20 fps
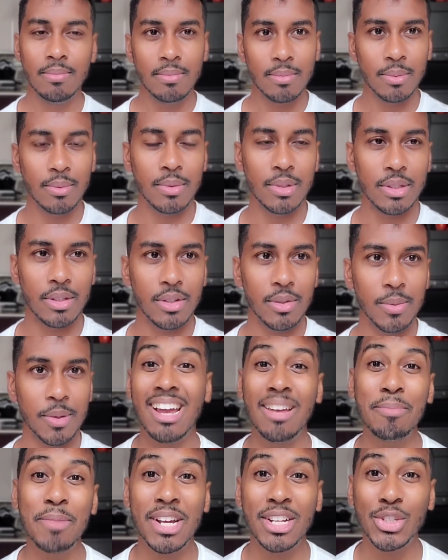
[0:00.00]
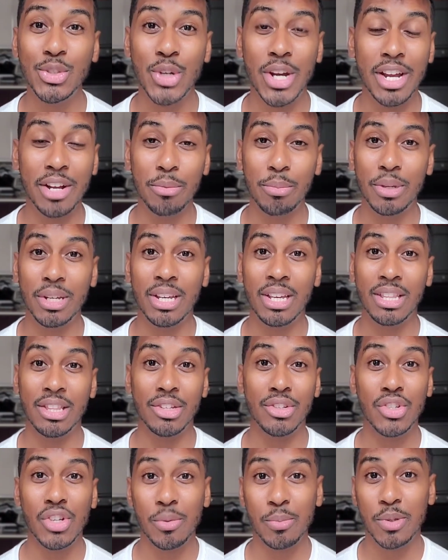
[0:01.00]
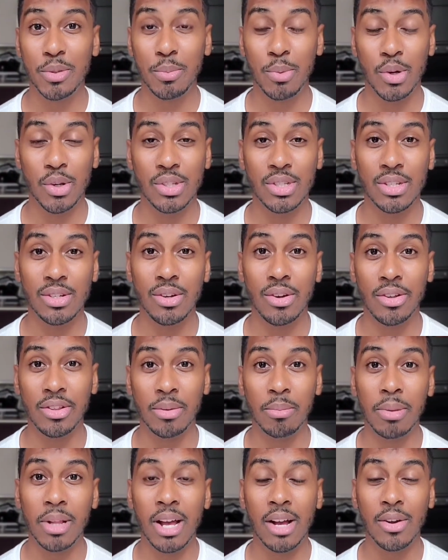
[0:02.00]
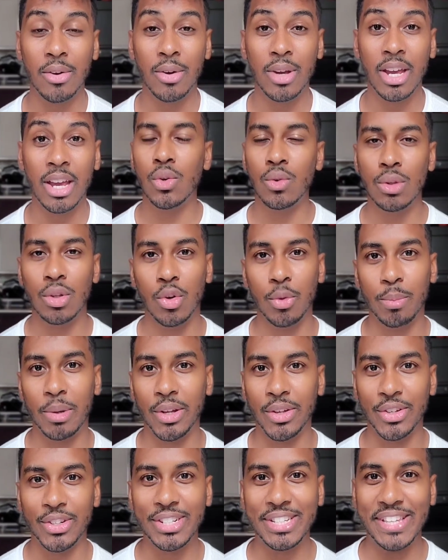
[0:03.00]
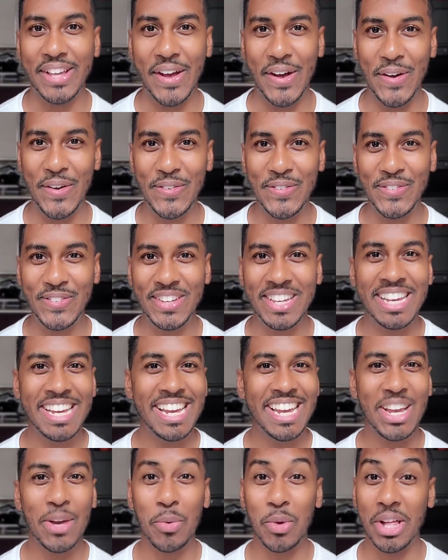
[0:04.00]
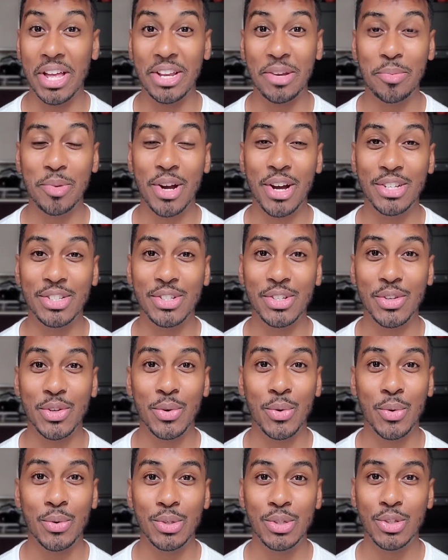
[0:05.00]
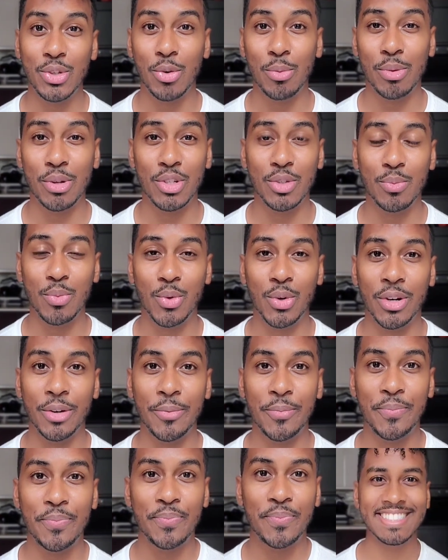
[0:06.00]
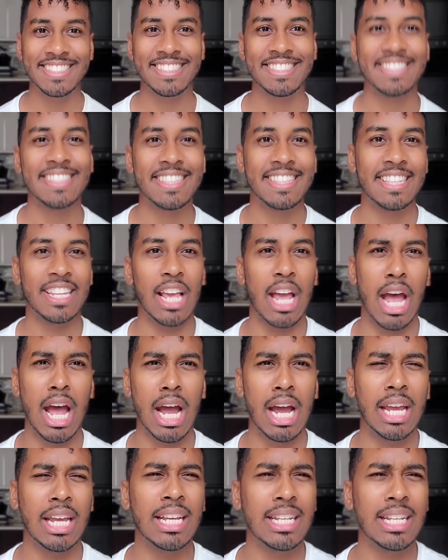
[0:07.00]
Excuse me. I'm not trying to be the cheapest person on the block, okay? Don't lowball yourself. It will end up costing you so much more. Bye.